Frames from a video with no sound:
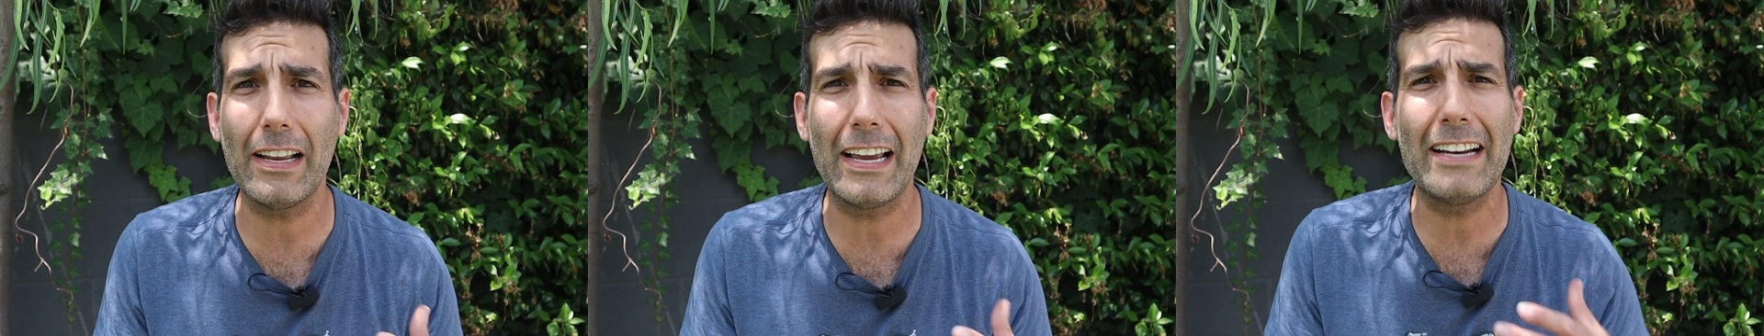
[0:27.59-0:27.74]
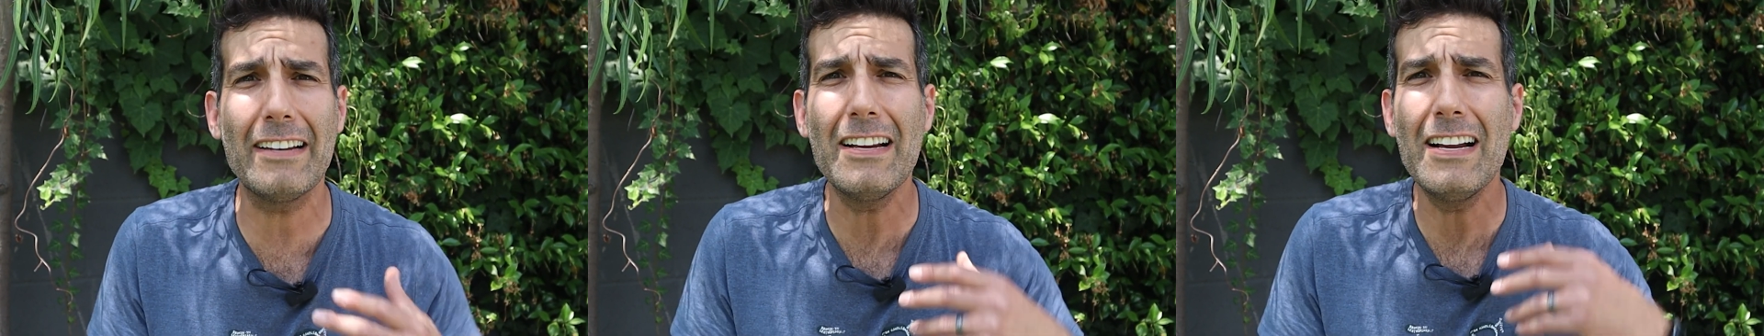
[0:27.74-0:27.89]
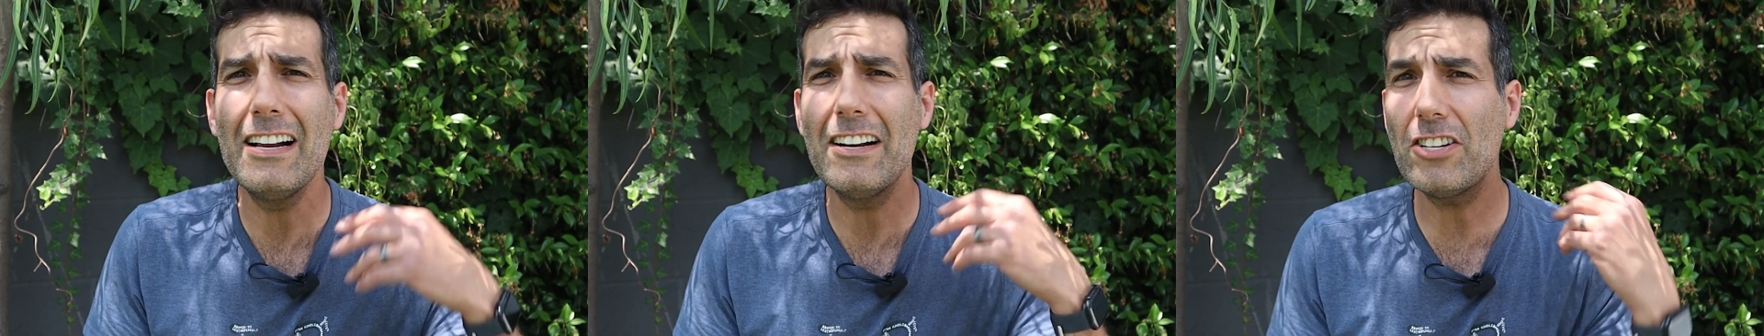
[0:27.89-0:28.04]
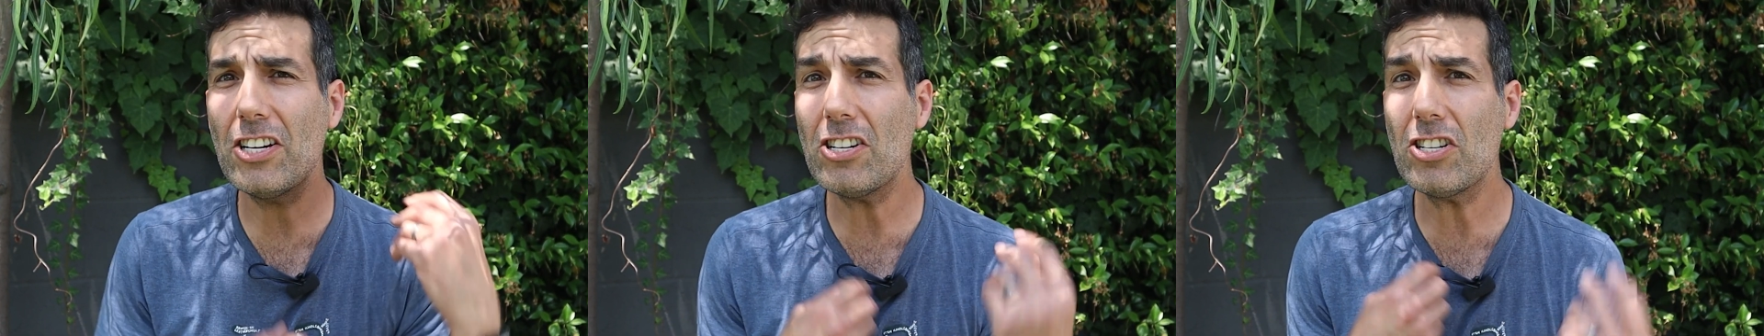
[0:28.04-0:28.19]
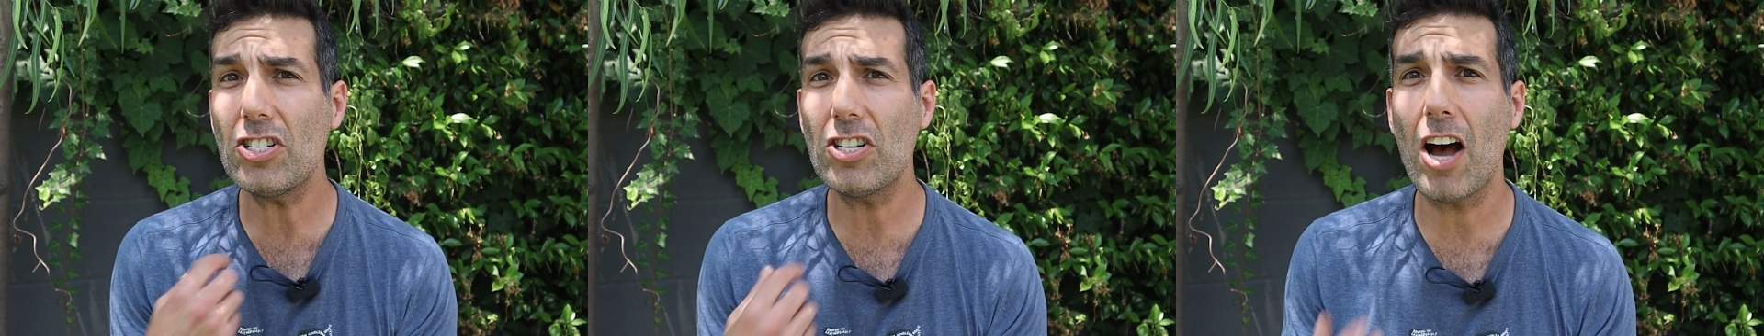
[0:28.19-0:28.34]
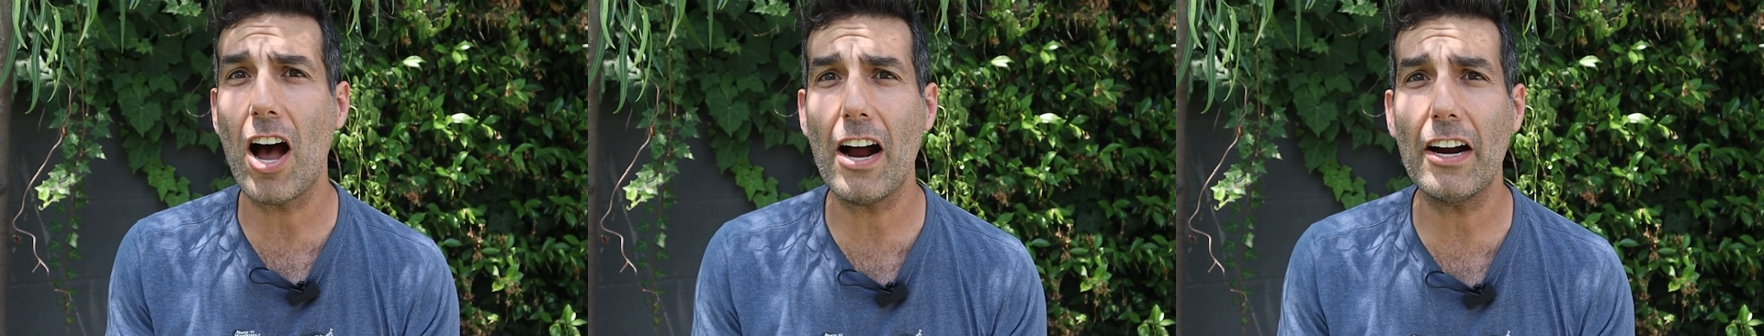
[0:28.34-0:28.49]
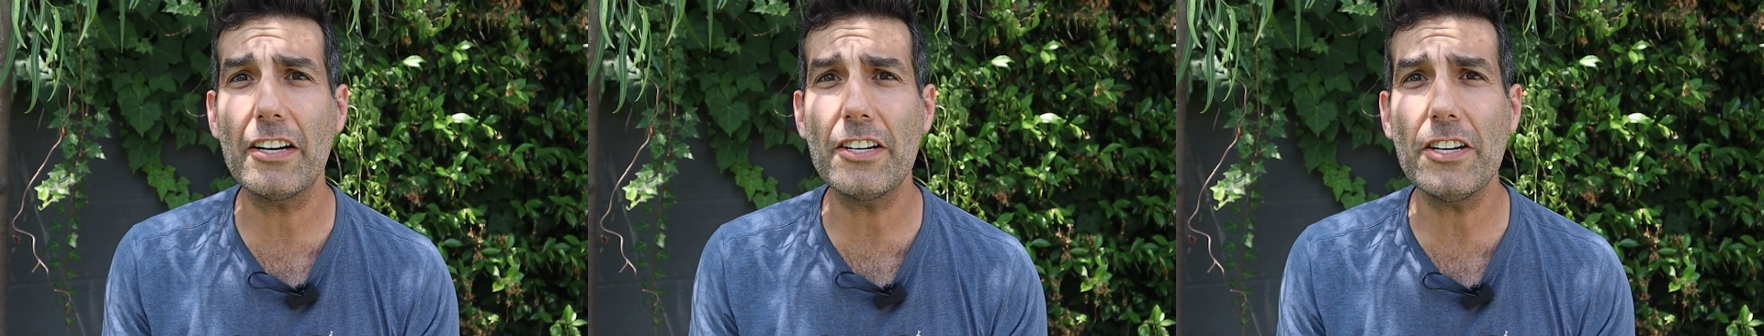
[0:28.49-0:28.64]
and just
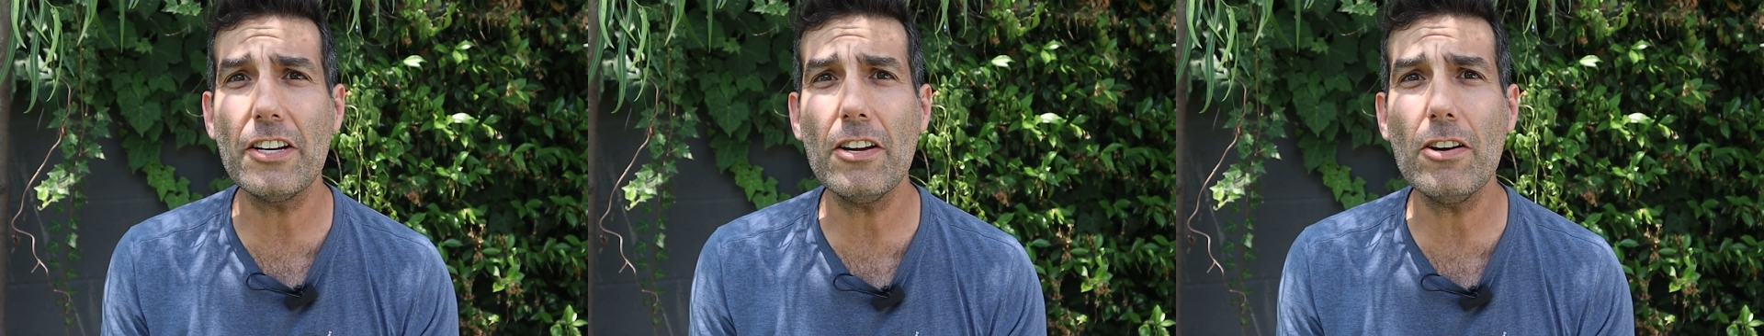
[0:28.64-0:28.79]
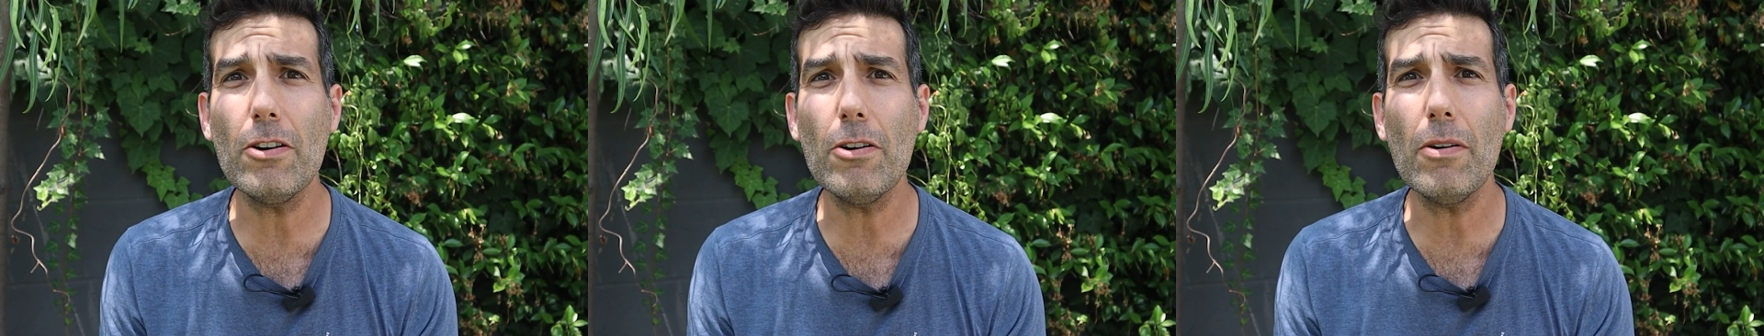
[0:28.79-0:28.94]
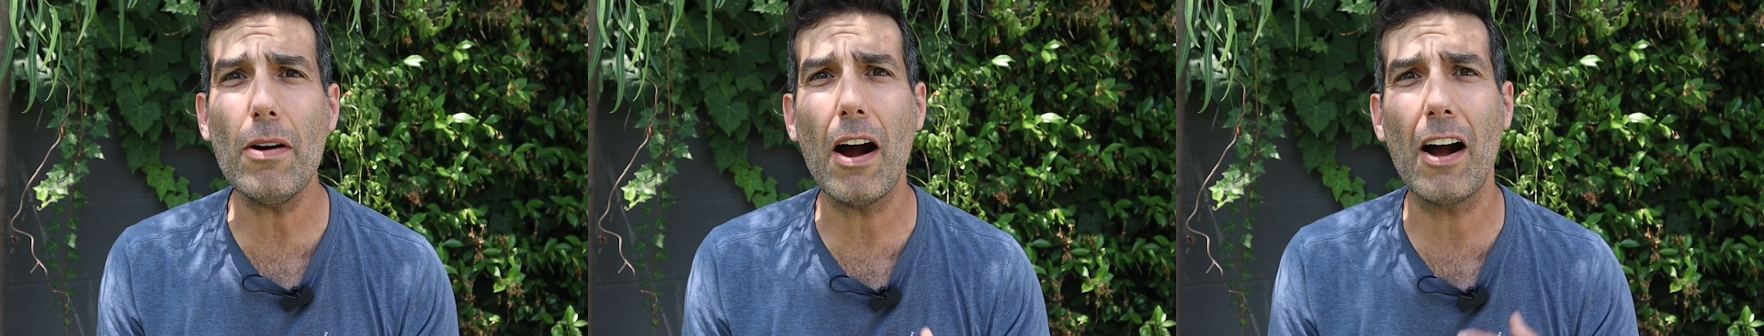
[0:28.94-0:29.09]
talk to you